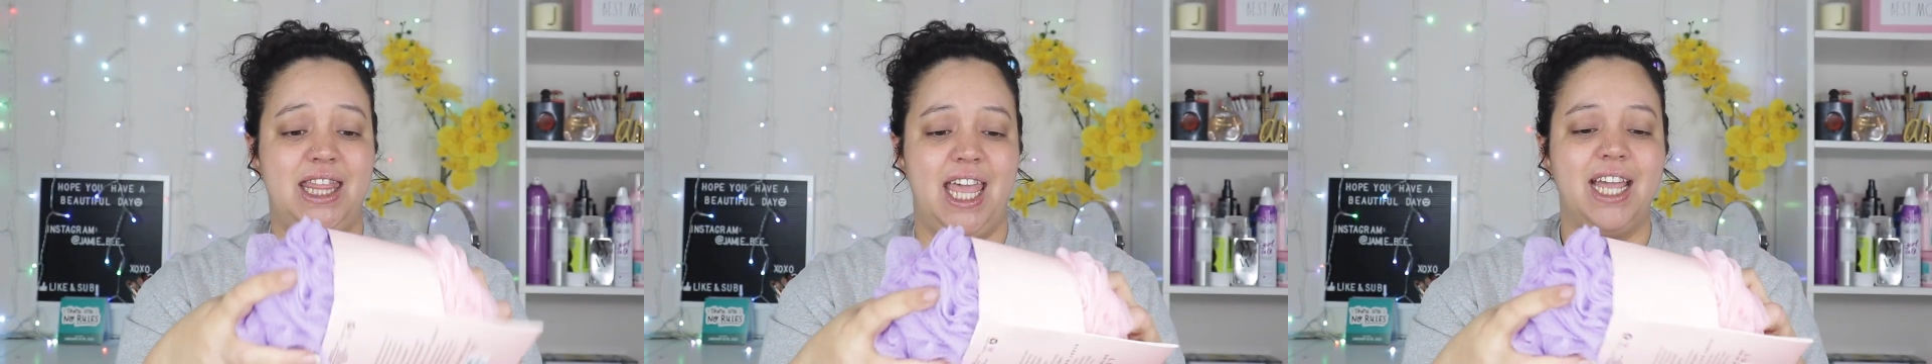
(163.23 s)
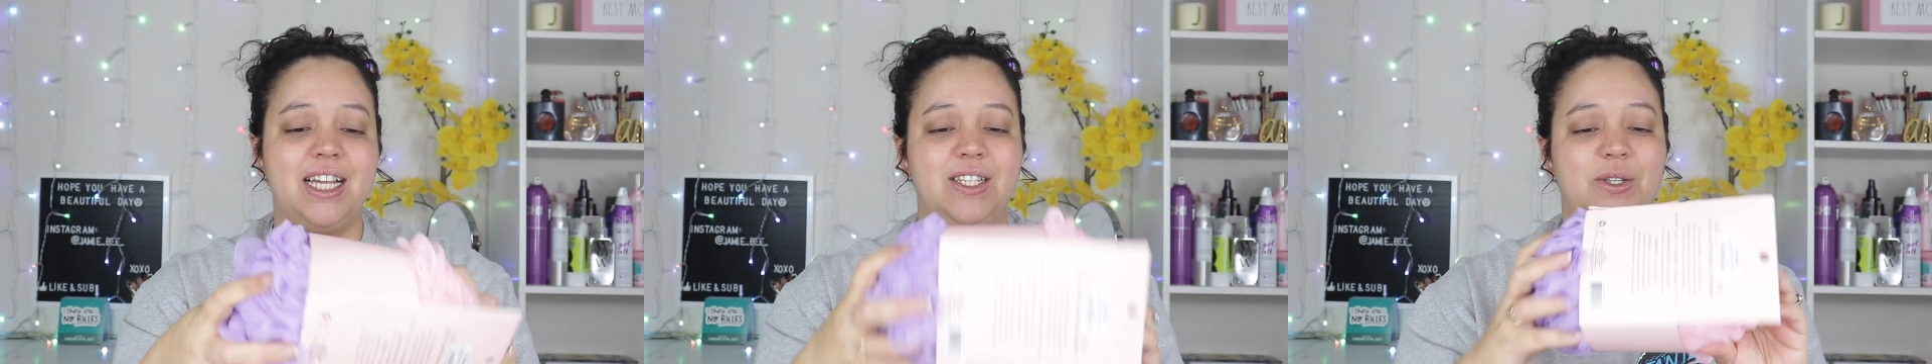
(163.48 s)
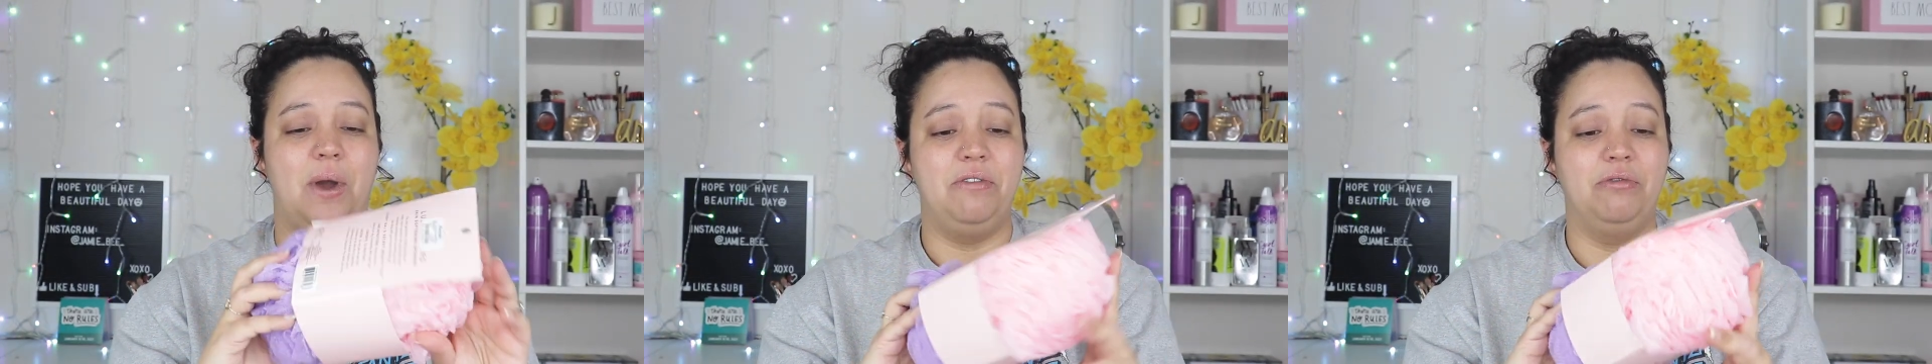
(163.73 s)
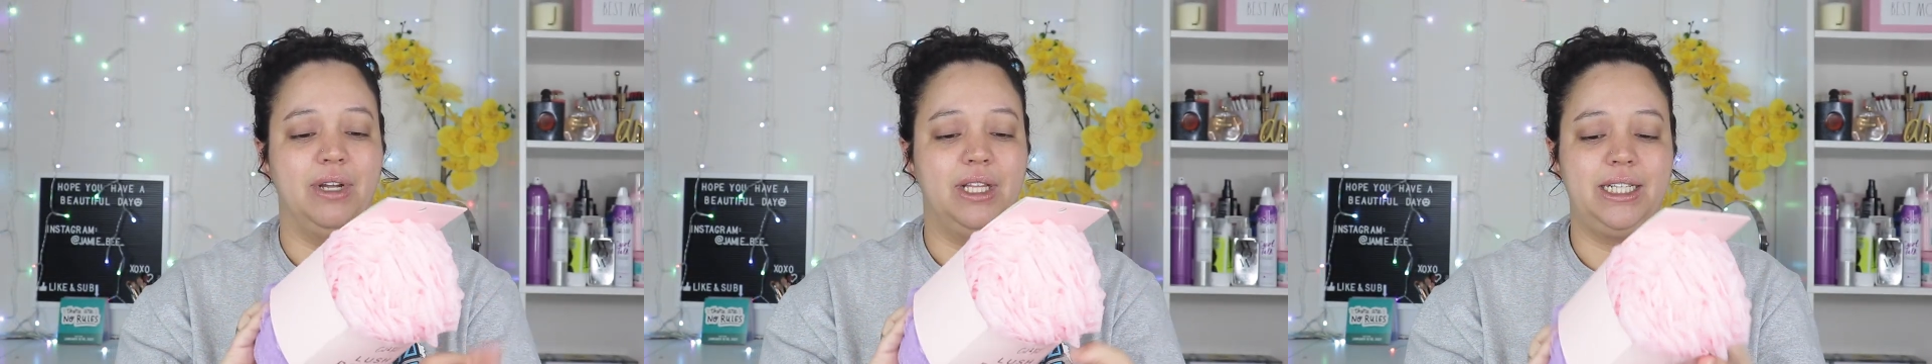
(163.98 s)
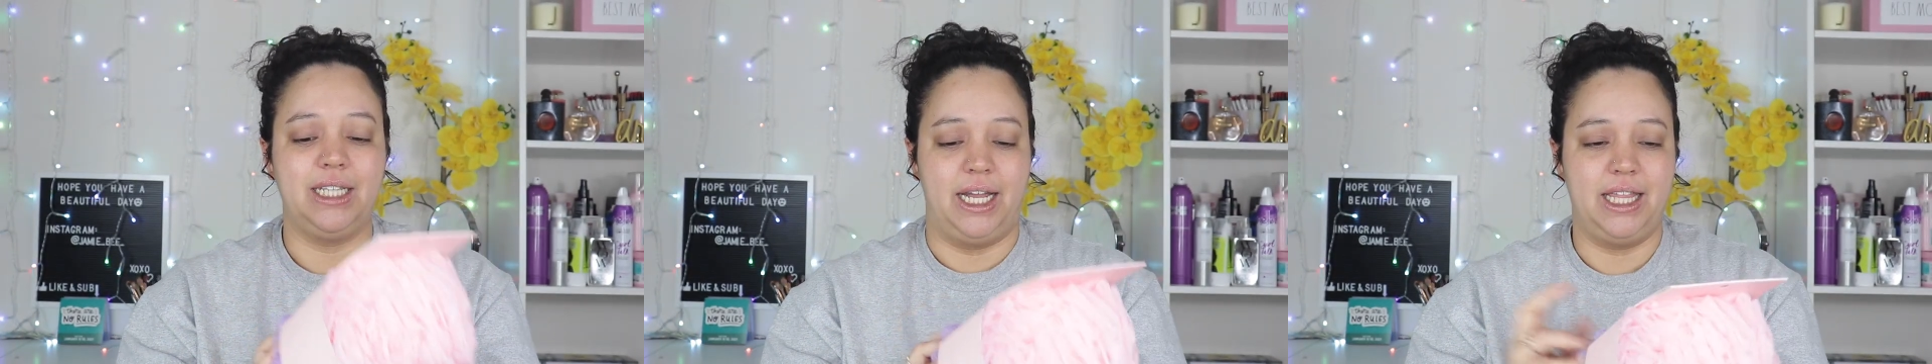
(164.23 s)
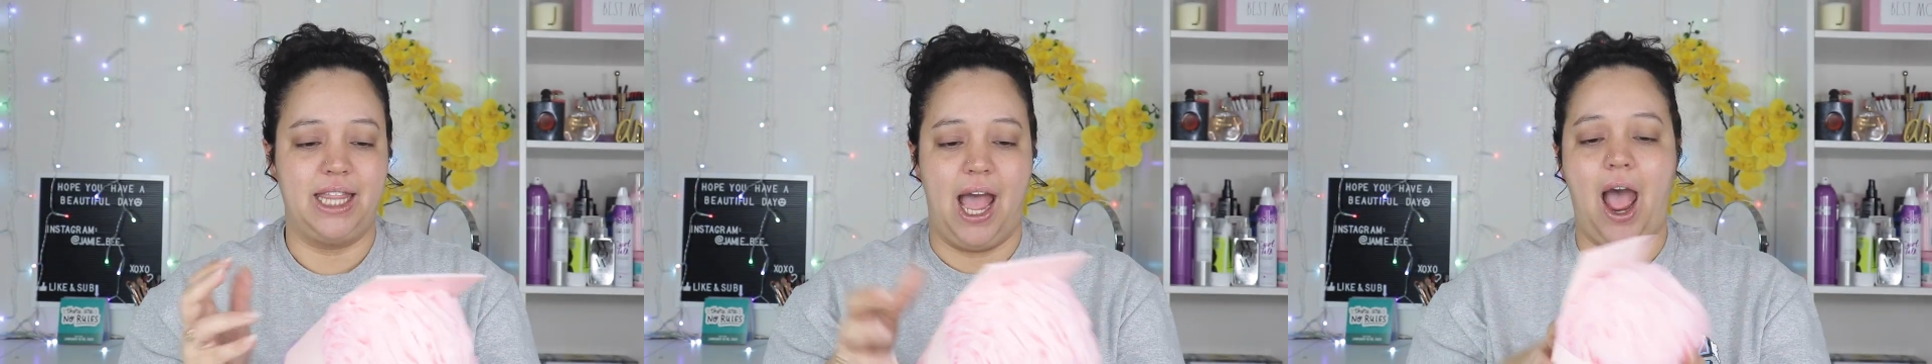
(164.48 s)
thick, so I really
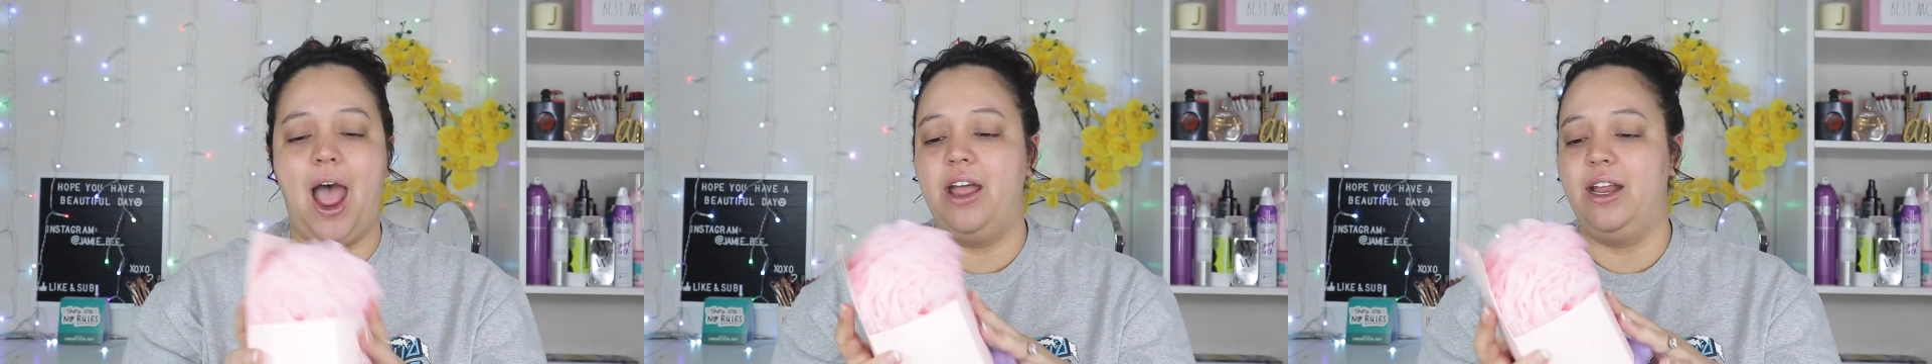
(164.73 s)
like that,